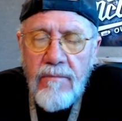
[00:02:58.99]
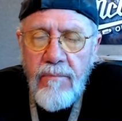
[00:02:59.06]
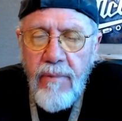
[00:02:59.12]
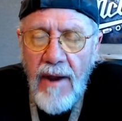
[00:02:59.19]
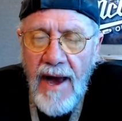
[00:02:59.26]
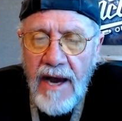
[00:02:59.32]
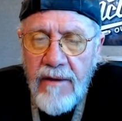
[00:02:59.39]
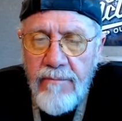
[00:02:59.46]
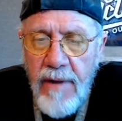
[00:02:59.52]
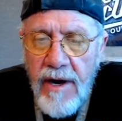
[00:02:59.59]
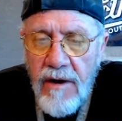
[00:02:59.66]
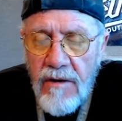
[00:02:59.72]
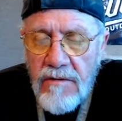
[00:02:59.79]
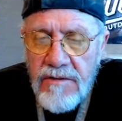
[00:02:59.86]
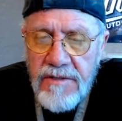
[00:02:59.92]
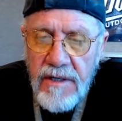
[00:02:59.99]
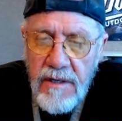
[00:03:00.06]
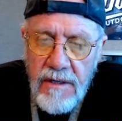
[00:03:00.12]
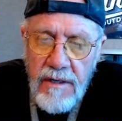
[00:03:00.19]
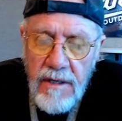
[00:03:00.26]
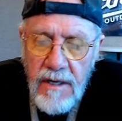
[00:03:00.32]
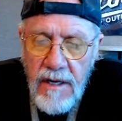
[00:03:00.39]
black mayors
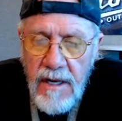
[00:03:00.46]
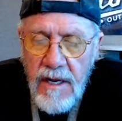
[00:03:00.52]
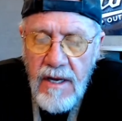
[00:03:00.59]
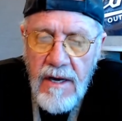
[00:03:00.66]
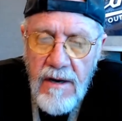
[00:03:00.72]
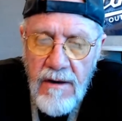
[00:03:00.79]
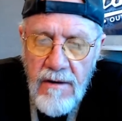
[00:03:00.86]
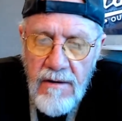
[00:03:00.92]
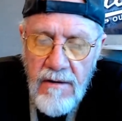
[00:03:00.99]
in a